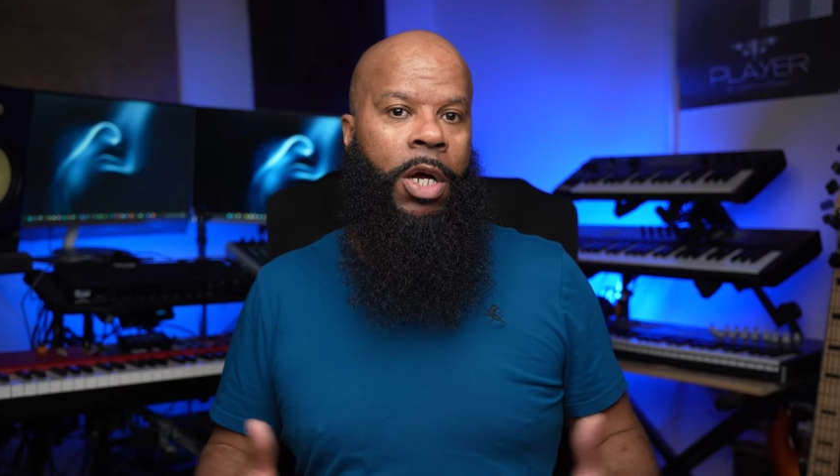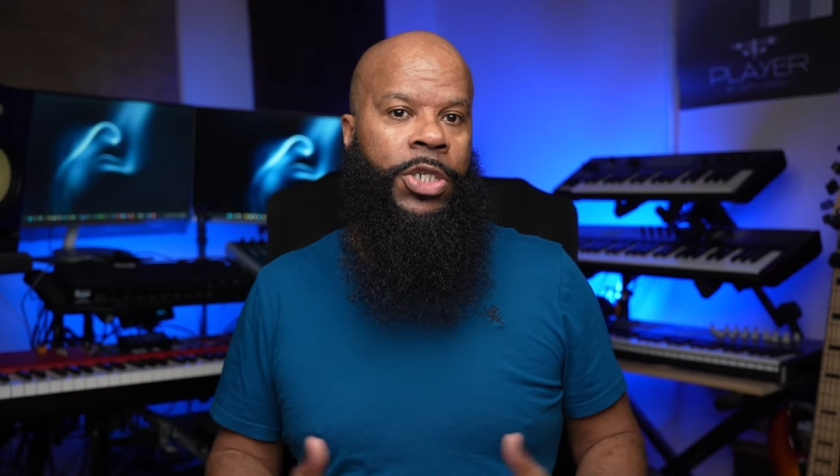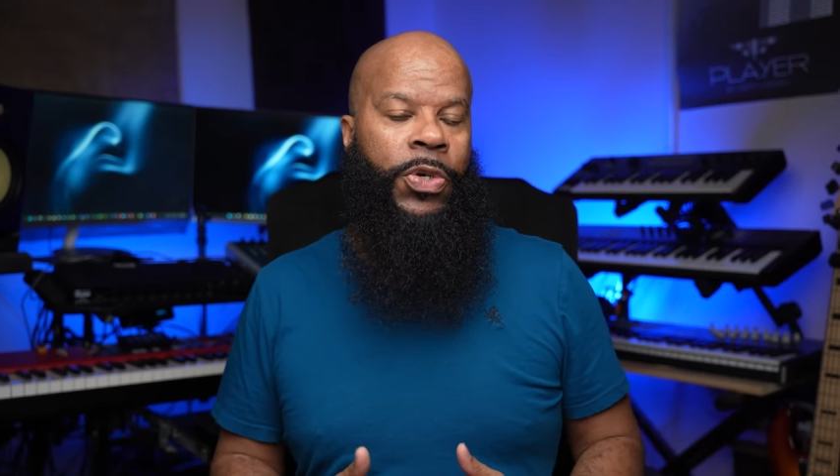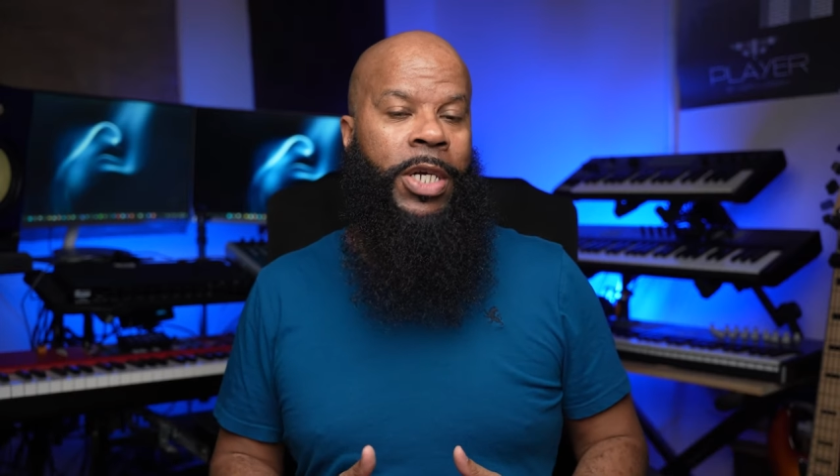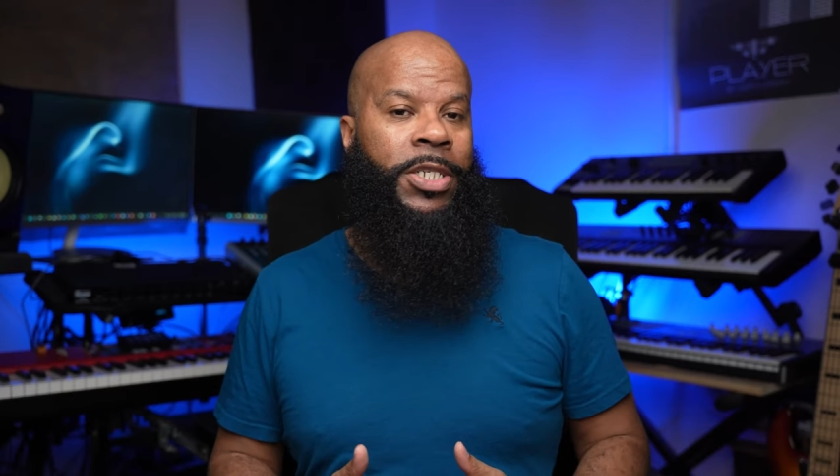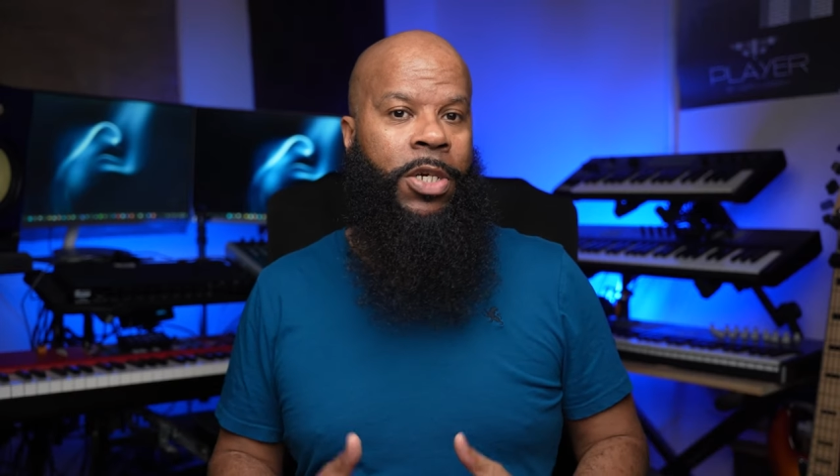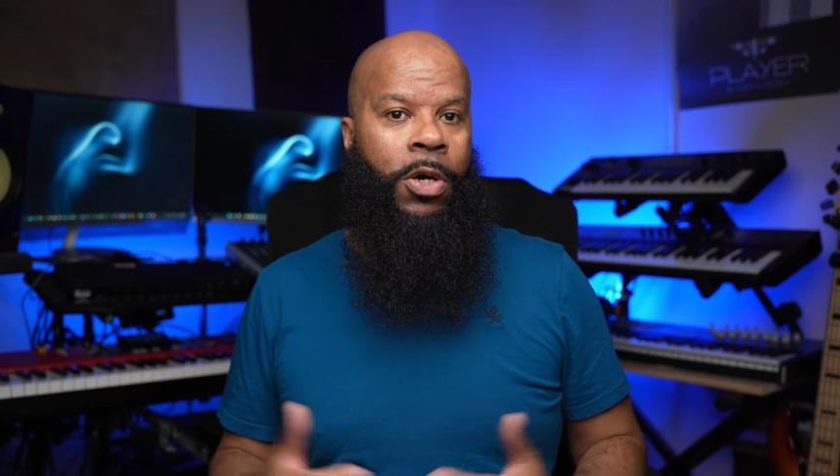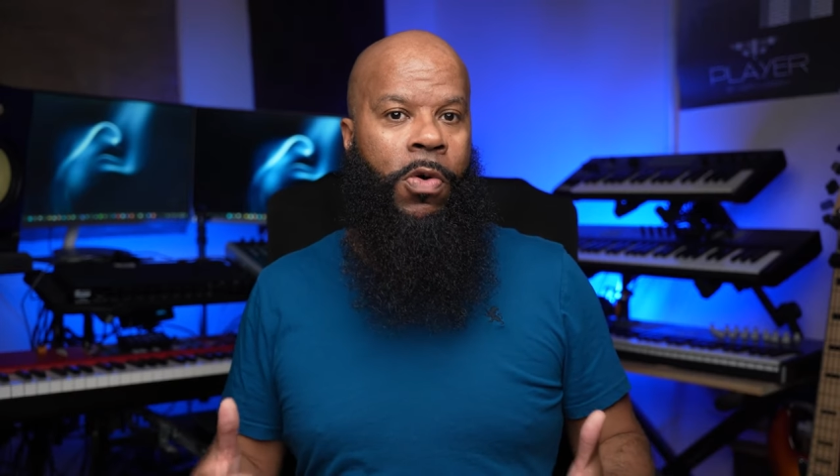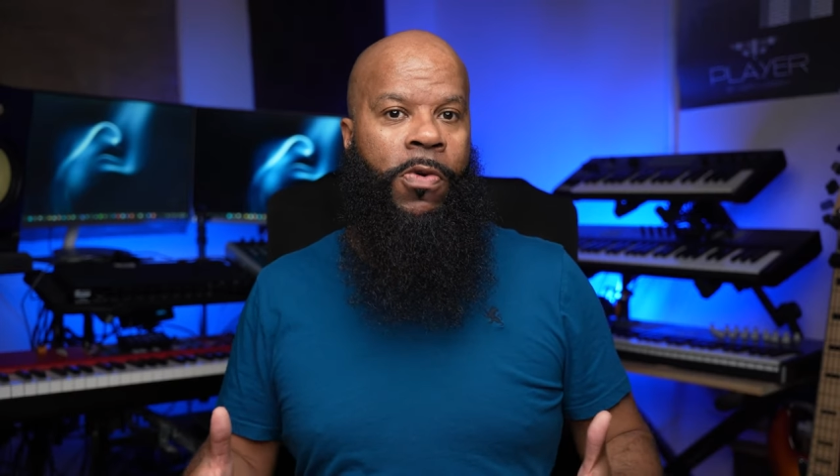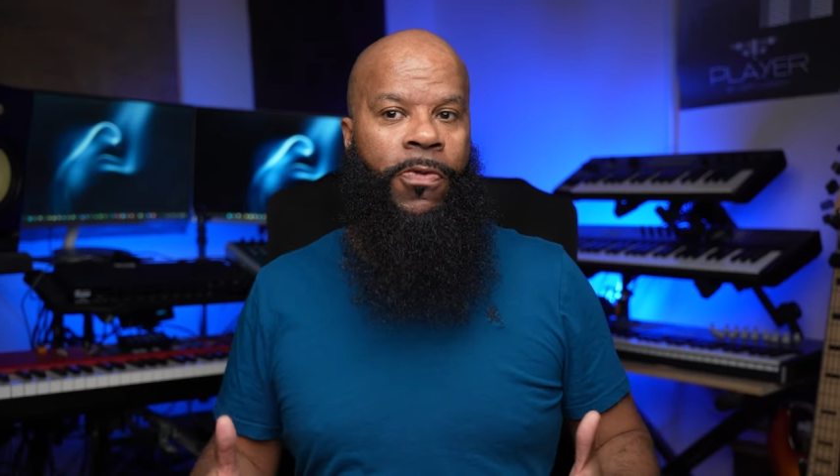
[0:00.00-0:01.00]
are trying to
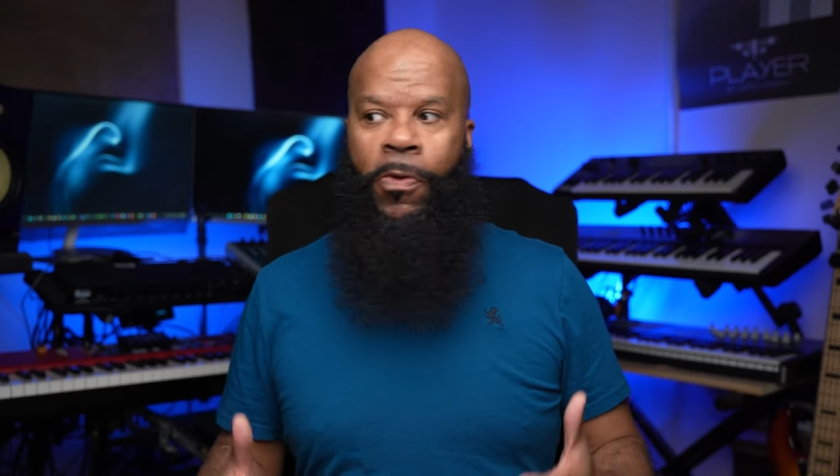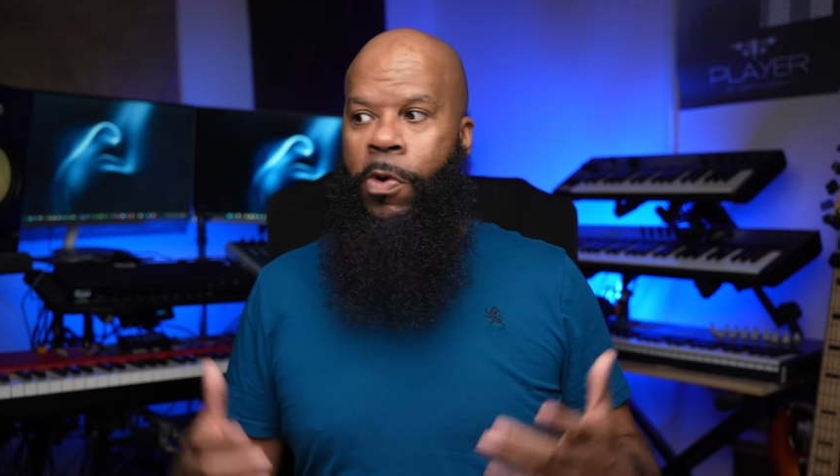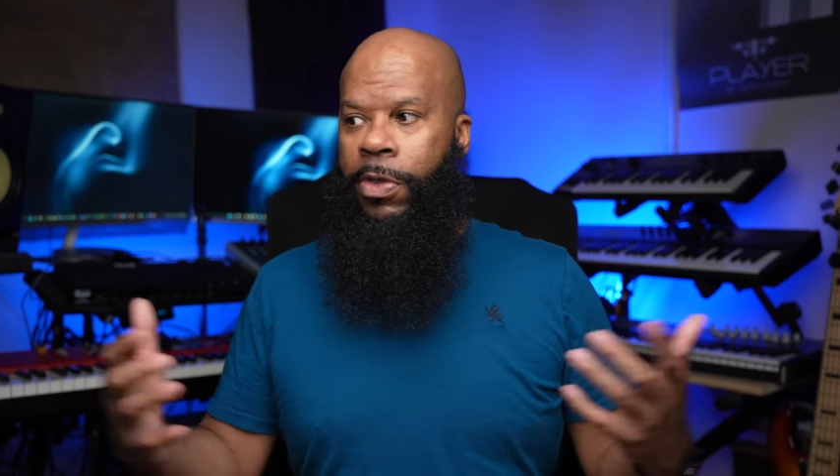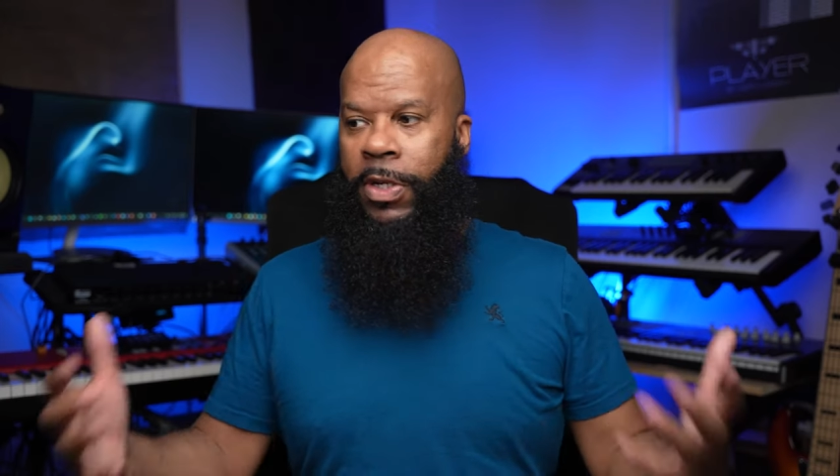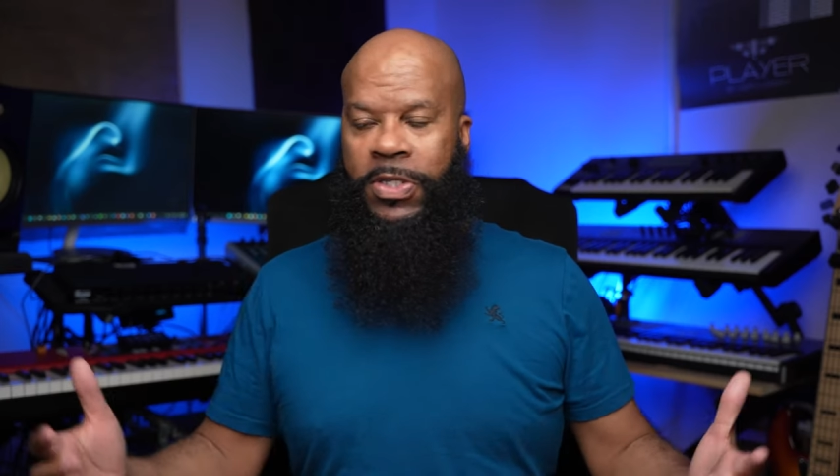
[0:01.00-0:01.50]
go for the